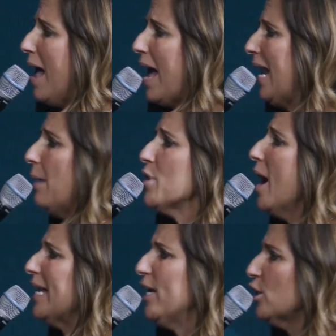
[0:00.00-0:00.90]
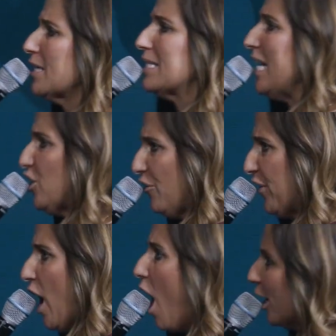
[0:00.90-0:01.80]
And I'm not here to teach a
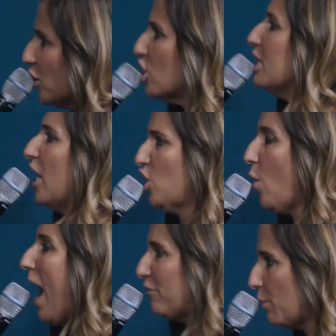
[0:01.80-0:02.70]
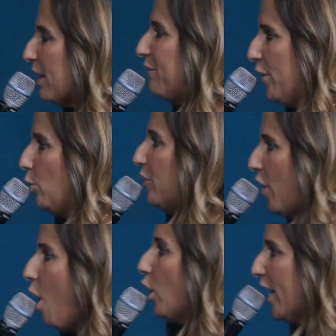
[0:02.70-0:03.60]
theology that you have to be filled with
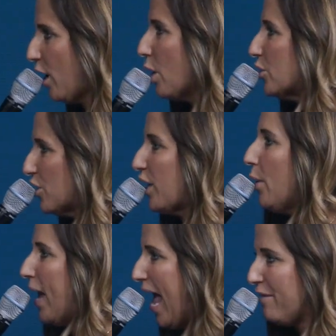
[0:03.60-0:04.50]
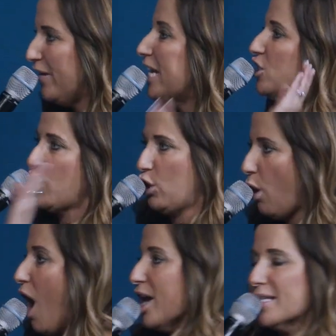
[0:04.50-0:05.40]
the Holy Ghost to go to heaven. It's the
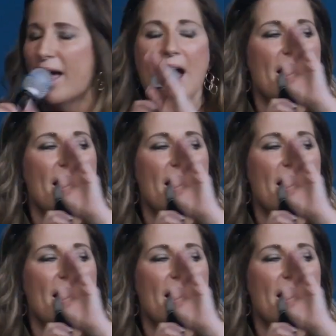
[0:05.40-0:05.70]
cross.